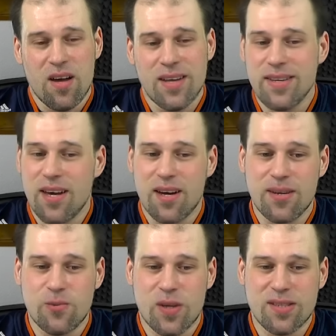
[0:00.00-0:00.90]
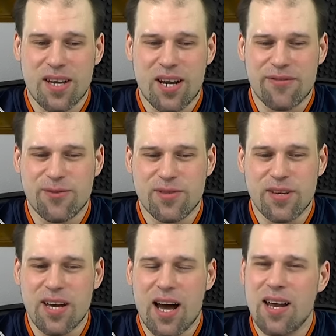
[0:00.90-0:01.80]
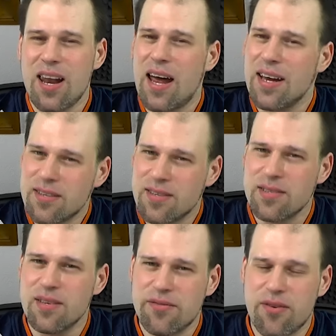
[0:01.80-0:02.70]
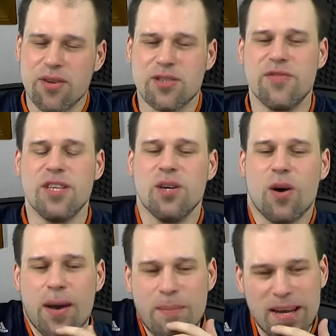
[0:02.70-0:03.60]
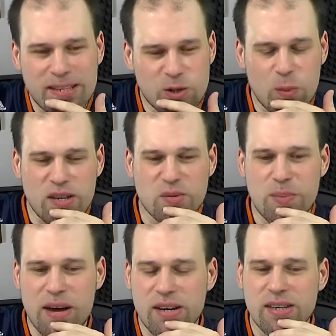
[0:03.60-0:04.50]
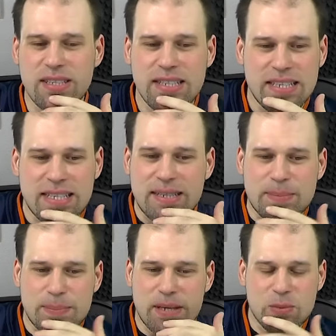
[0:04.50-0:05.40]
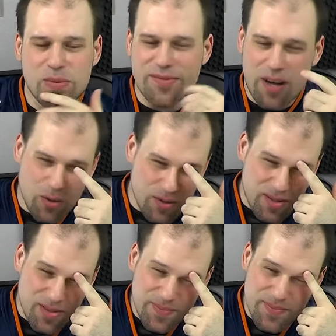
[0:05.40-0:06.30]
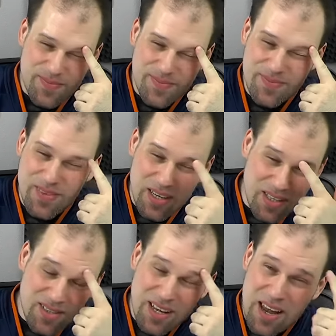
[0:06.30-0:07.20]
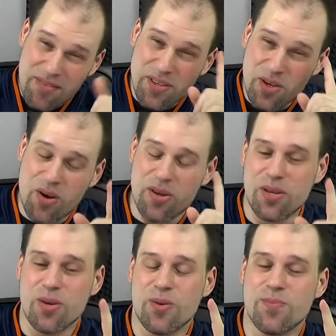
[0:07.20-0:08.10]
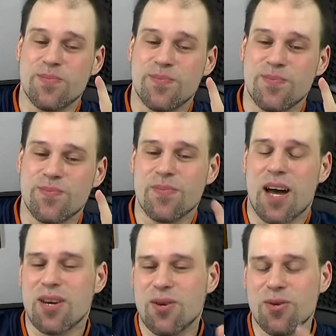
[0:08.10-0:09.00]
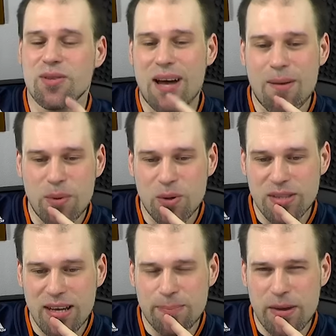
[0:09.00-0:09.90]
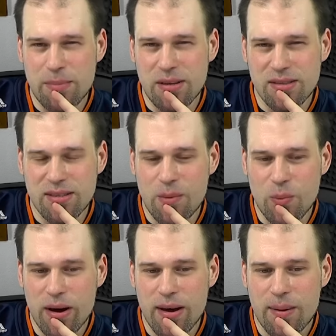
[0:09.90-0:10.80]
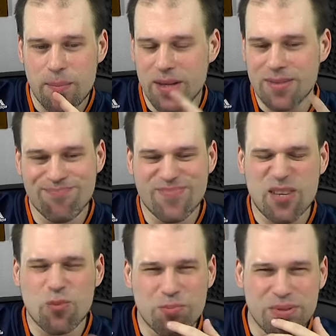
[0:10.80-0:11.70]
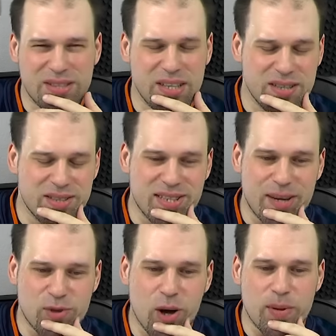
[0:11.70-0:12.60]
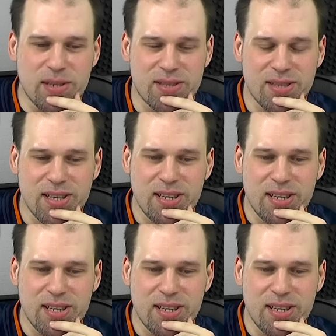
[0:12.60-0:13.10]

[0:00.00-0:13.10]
And yeah, and once again, I have to say I liked the first video I made so much better. But without... At least I have the audio. I could upload that maybe in some way. But that would be still the same topics.